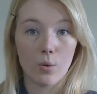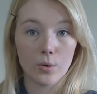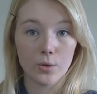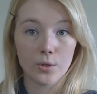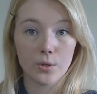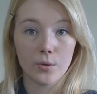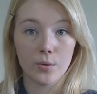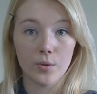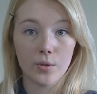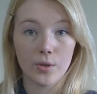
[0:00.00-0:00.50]

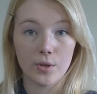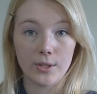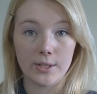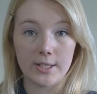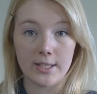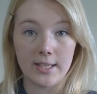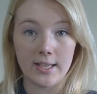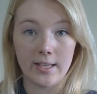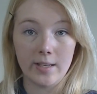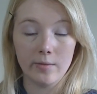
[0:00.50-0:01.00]

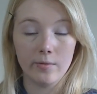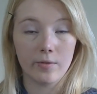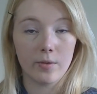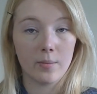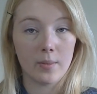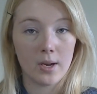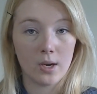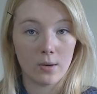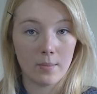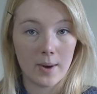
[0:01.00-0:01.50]
CourtoonXIII
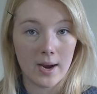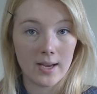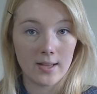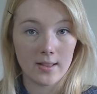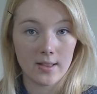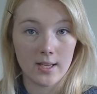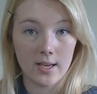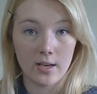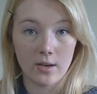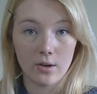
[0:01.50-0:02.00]
from Inner
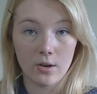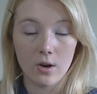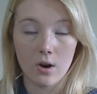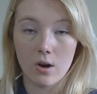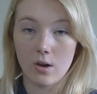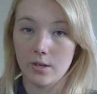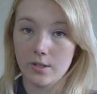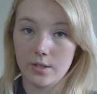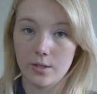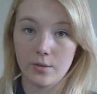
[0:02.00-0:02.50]
Mind Theater
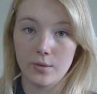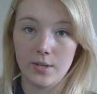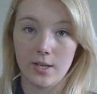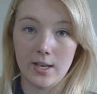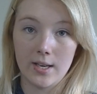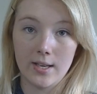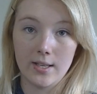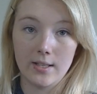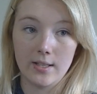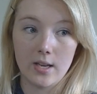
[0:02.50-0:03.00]
also
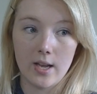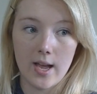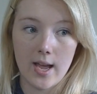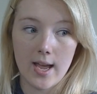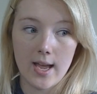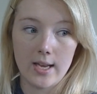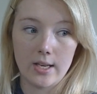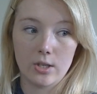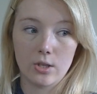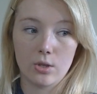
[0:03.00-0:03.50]
did
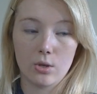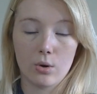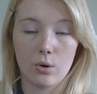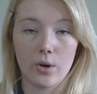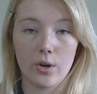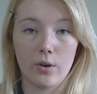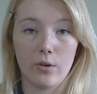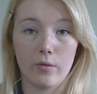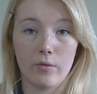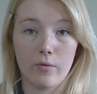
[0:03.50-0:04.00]
a
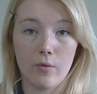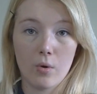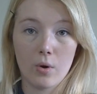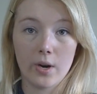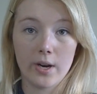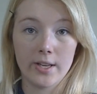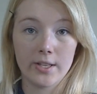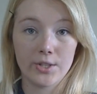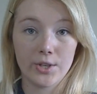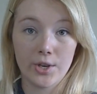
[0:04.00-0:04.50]
tutorial for
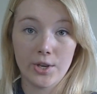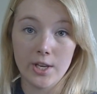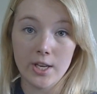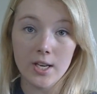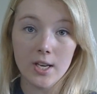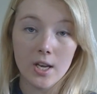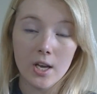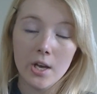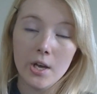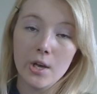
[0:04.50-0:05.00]
his
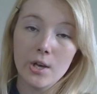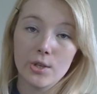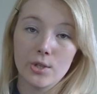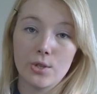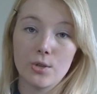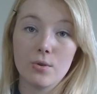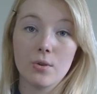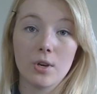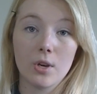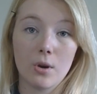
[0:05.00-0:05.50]
hoodie,
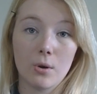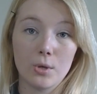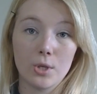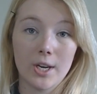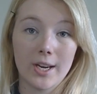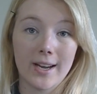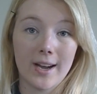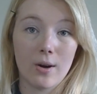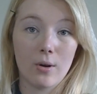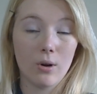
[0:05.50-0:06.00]
so you can go
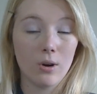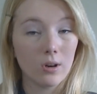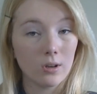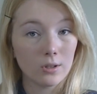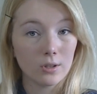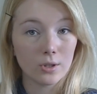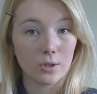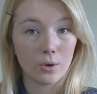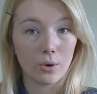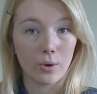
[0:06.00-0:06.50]
check out her
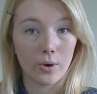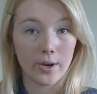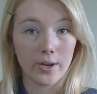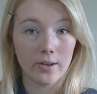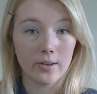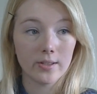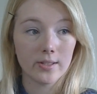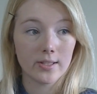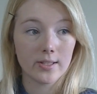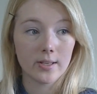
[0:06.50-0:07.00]

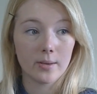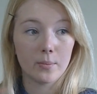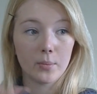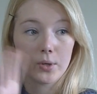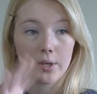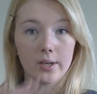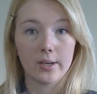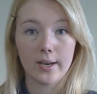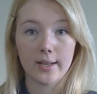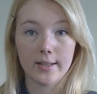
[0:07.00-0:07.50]
tutorials.
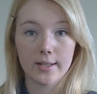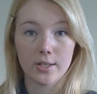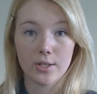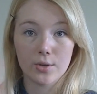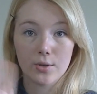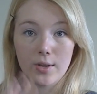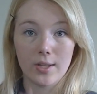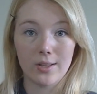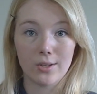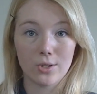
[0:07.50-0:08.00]
Somewhere on the
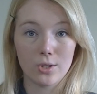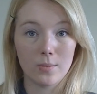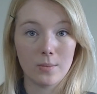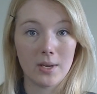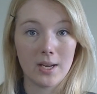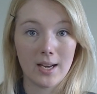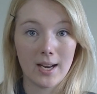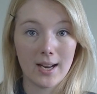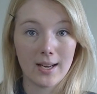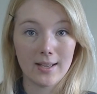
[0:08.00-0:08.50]
screen there should
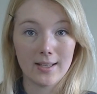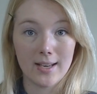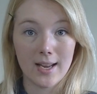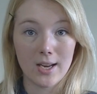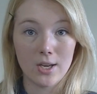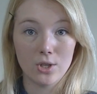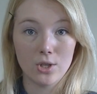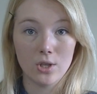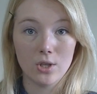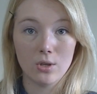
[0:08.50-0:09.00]
be an
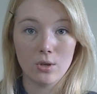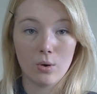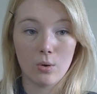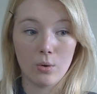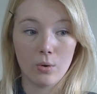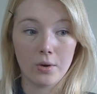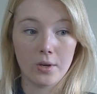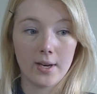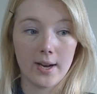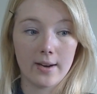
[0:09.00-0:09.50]
annotation
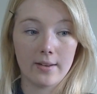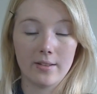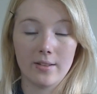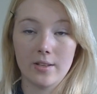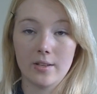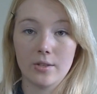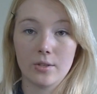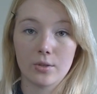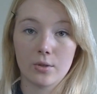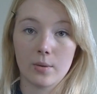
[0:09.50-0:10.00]
or down in
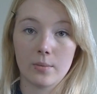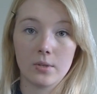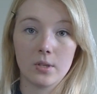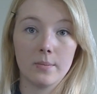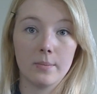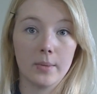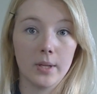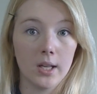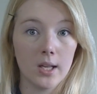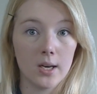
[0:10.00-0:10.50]
the
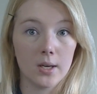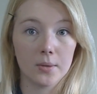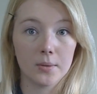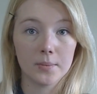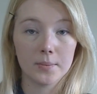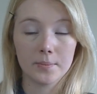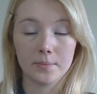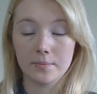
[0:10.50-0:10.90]
description below.